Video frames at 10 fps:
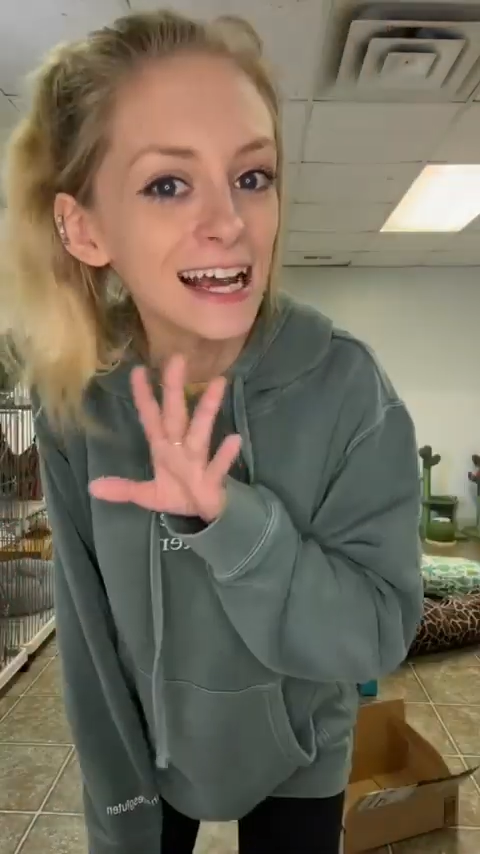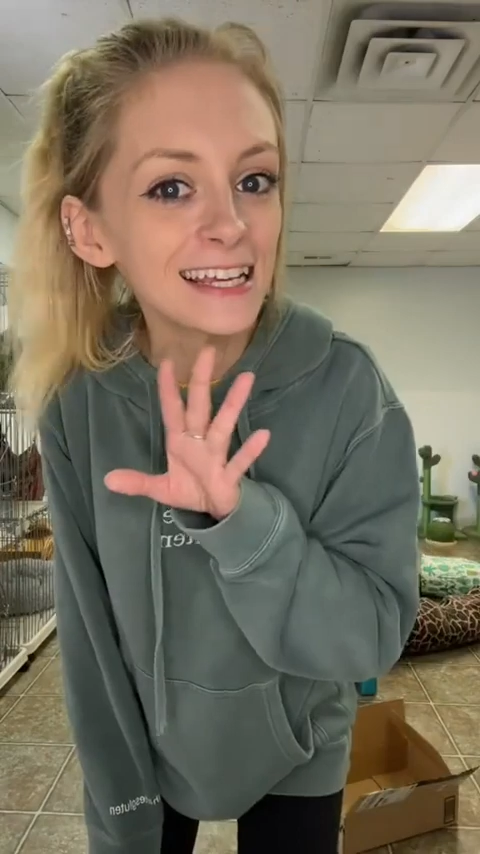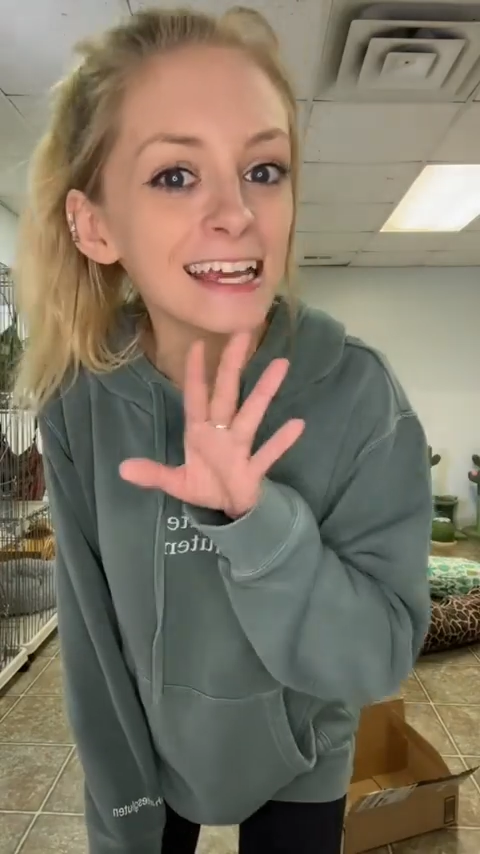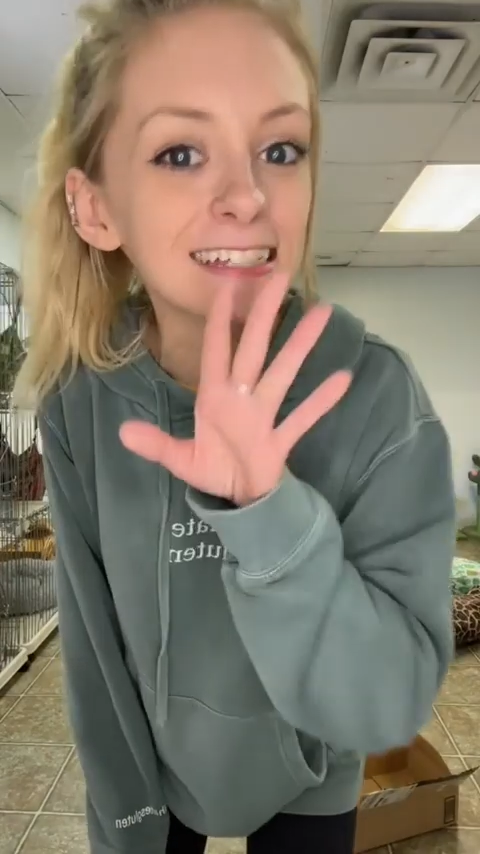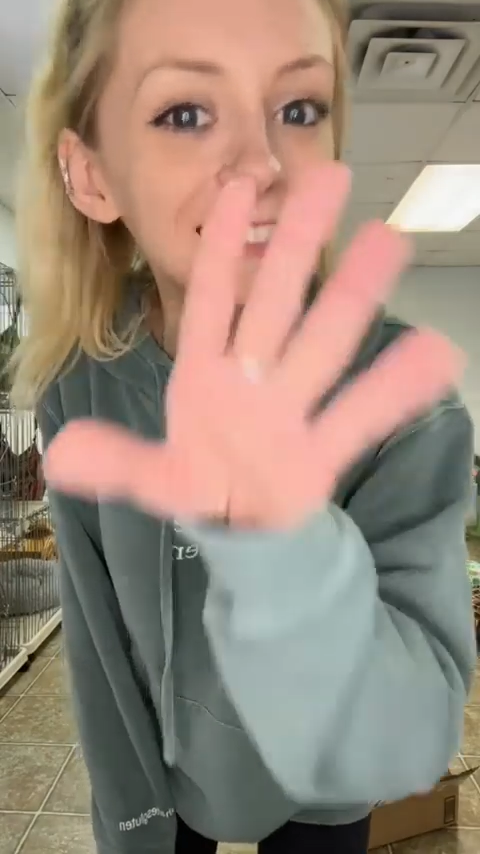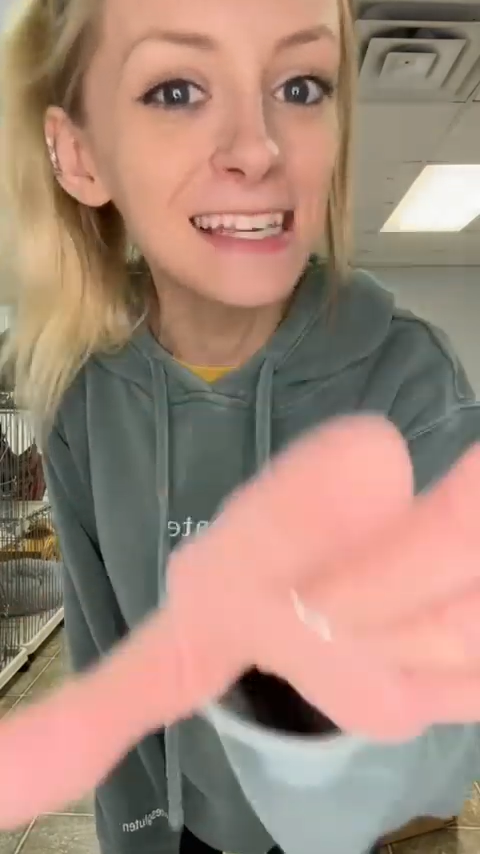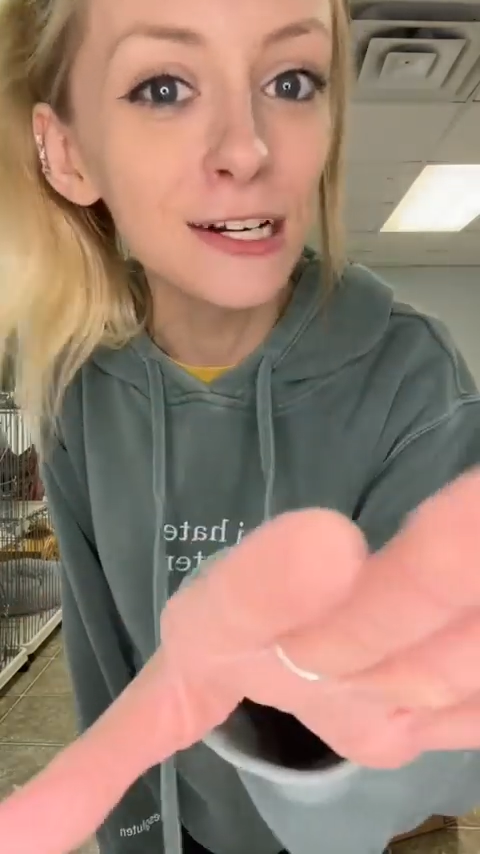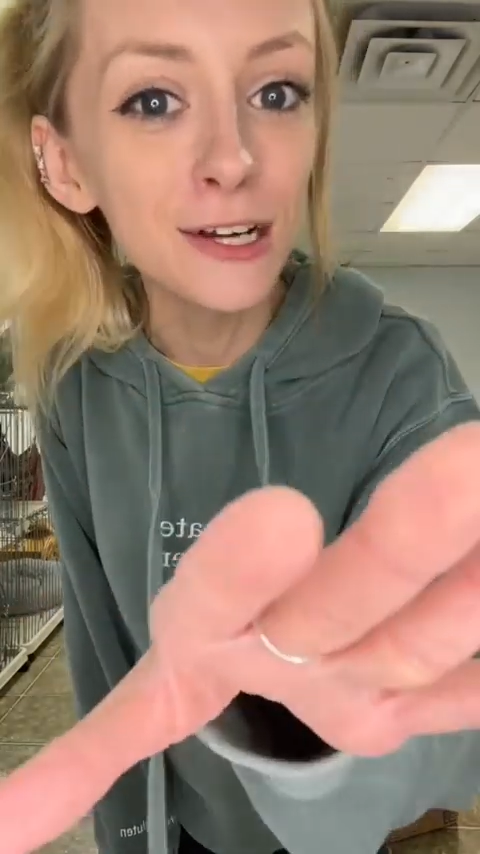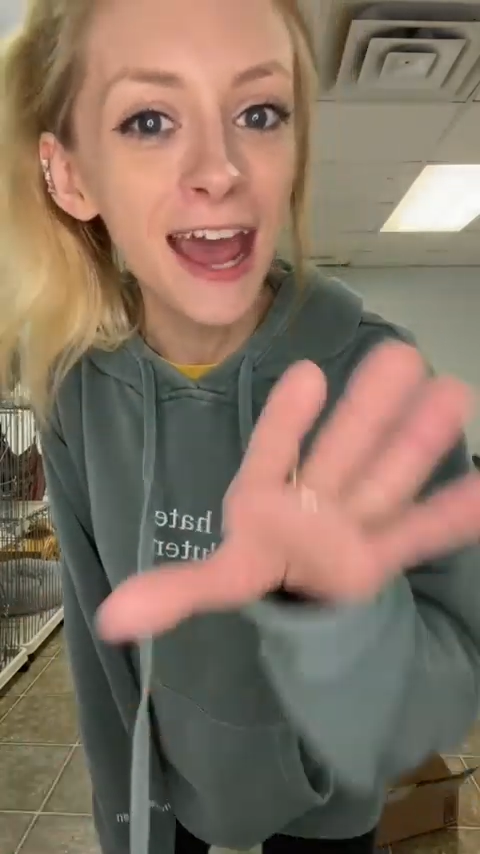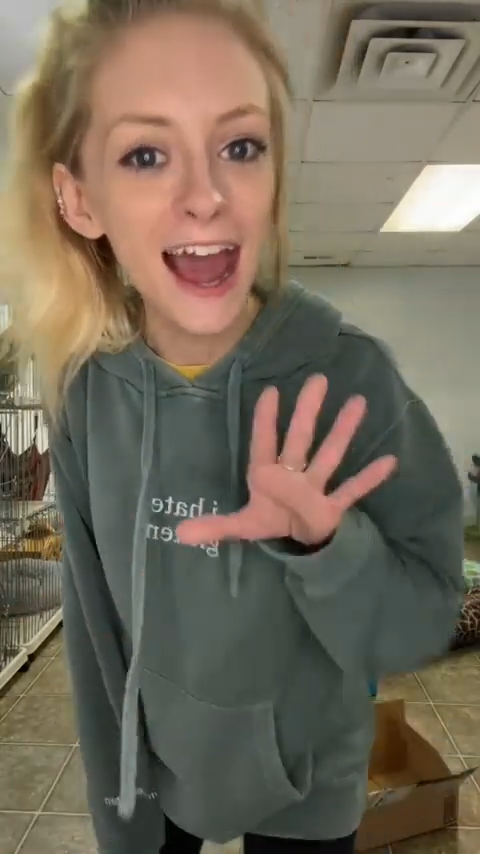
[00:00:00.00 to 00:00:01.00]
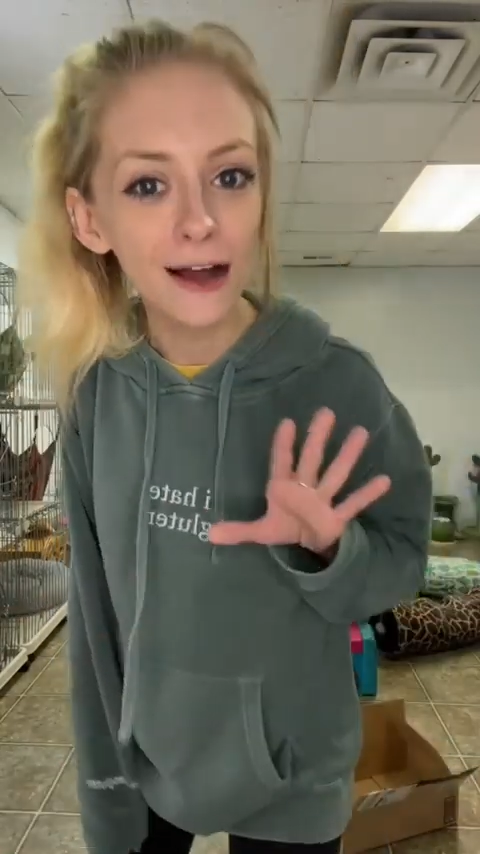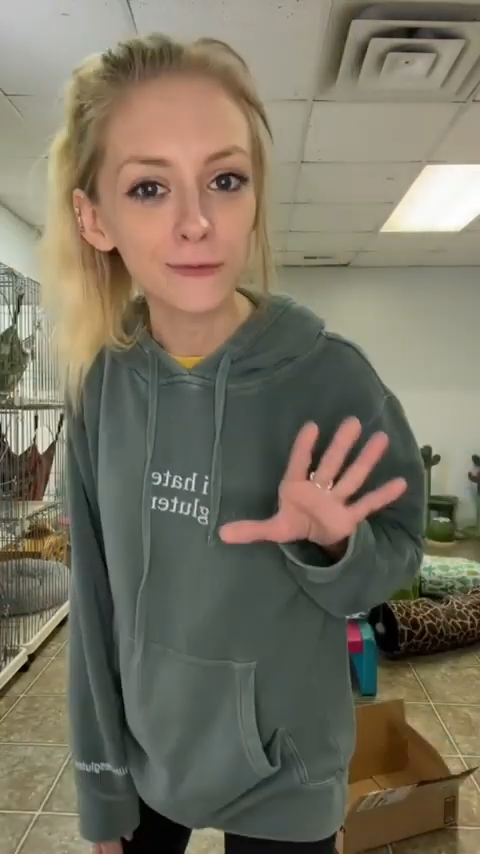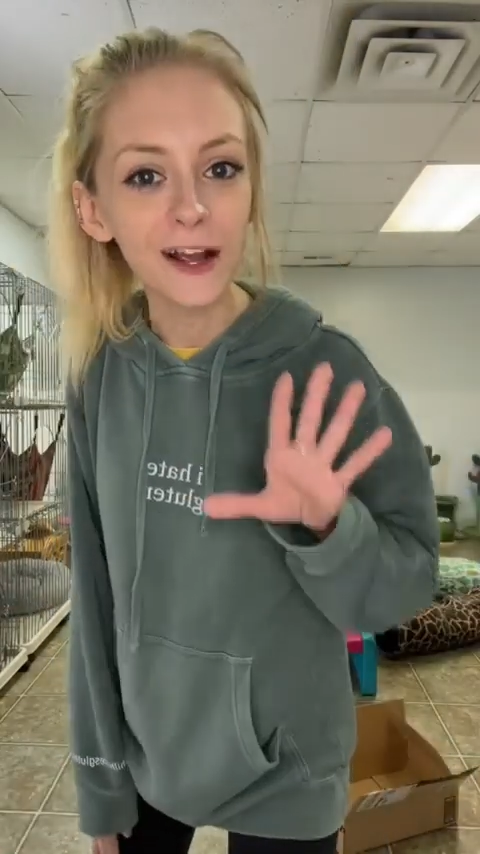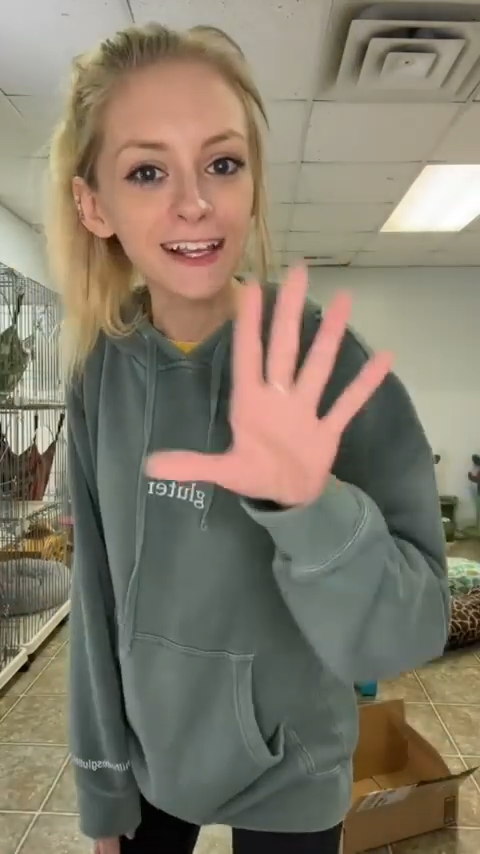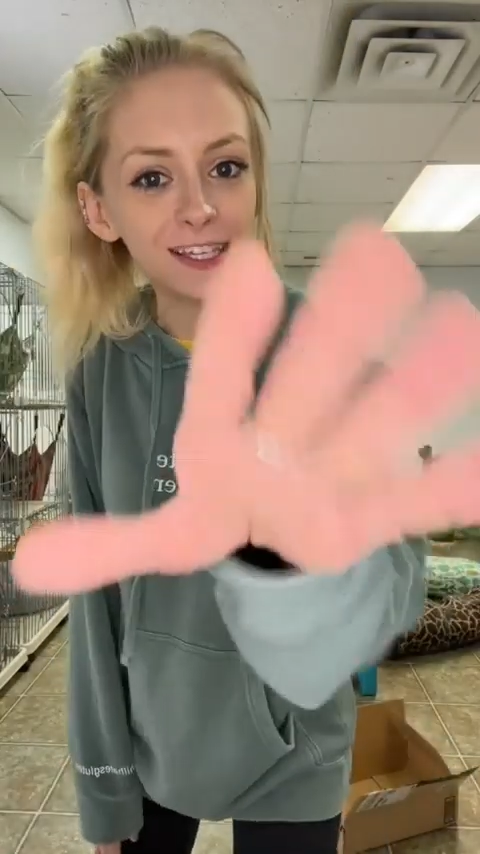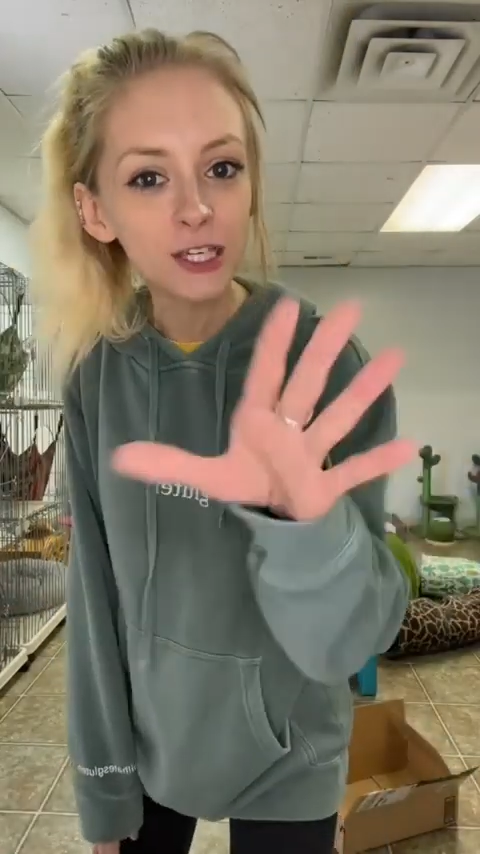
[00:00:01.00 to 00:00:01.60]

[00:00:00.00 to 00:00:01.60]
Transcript: I can't see your cat, right?